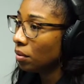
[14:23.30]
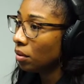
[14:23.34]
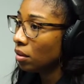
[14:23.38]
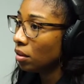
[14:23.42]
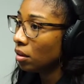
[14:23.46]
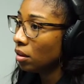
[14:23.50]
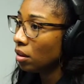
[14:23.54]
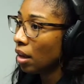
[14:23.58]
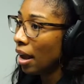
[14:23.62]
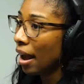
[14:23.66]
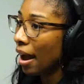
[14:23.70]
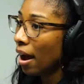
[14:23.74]

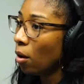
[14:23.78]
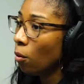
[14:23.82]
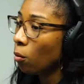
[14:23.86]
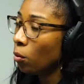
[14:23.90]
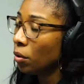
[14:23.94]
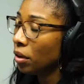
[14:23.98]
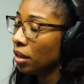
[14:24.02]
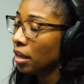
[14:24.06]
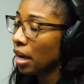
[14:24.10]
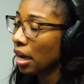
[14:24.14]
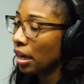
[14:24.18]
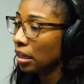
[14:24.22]
How
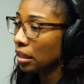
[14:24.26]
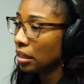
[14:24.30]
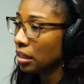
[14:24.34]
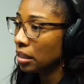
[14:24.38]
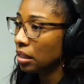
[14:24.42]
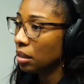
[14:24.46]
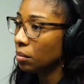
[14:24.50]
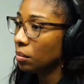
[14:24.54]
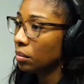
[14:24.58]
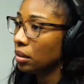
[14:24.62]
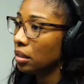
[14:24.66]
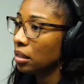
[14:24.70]
we got a
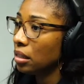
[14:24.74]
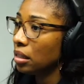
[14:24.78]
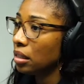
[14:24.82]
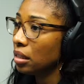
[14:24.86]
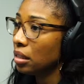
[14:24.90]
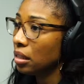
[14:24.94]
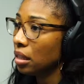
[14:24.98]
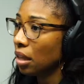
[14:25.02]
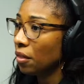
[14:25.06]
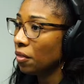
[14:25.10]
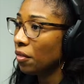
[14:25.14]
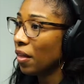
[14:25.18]

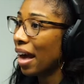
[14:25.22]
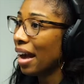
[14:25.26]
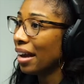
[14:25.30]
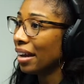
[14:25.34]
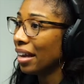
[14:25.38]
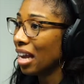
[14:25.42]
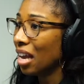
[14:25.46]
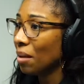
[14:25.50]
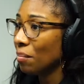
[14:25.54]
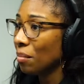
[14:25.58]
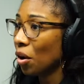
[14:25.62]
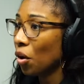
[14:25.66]
stimulus, that
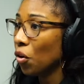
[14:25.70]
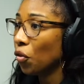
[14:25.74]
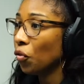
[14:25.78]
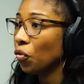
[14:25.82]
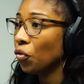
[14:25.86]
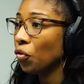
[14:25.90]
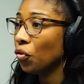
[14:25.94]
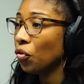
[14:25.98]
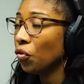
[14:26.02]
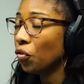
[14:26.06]
came out